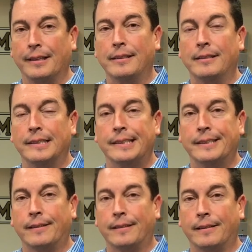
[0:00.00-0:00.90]

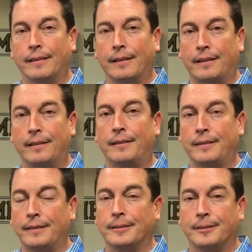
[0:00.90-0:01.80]

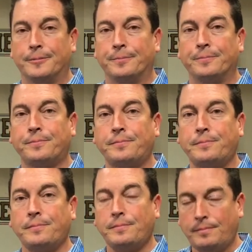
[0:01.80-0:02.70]

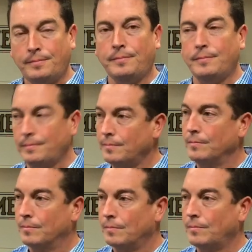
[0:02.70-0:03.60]

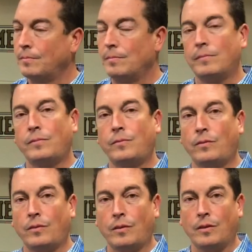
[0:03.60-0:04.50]

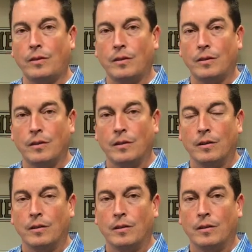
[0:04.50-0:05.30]
No words are spoken by the person on screen.